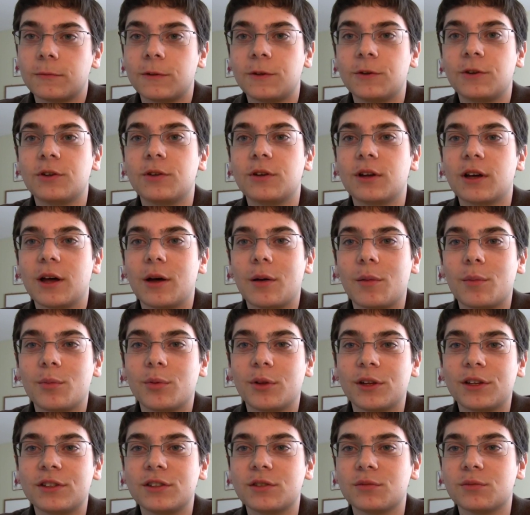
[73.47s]
You could
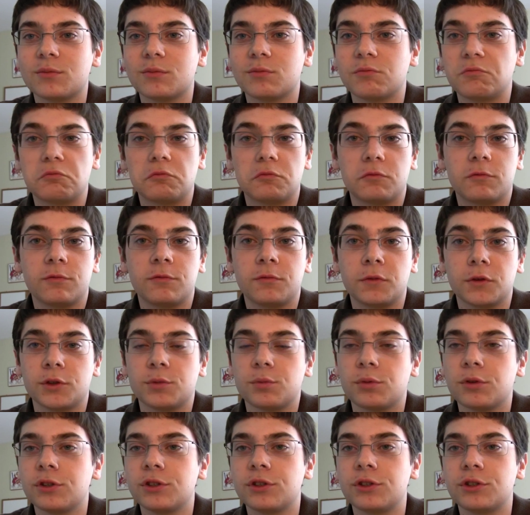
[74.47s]
play some
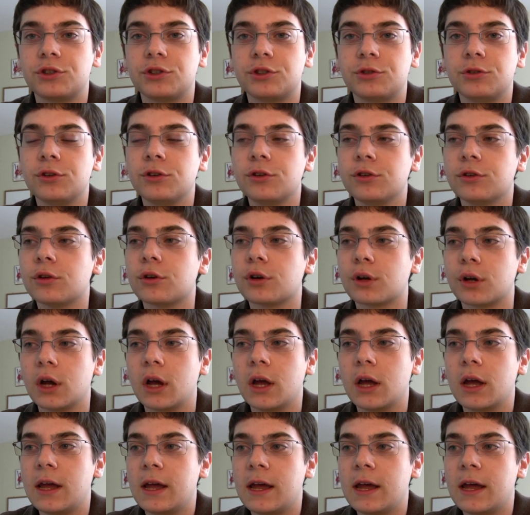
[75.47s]
first-person shooter or